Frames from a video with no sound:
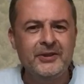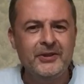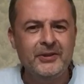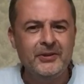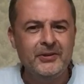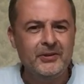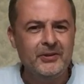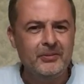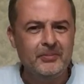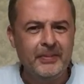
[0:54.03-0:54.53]

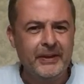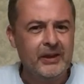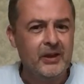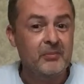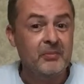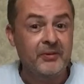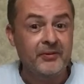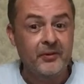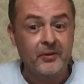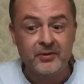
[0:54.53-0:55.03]
to
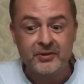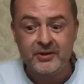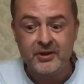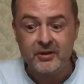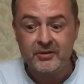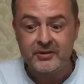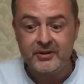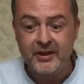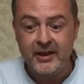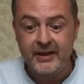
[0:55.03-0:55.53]
become a Force
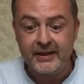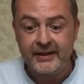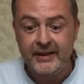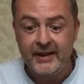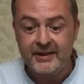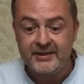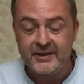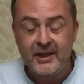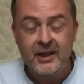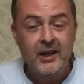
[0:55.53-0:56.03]
ghost, I
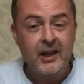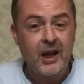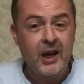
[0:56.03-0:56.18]
guess.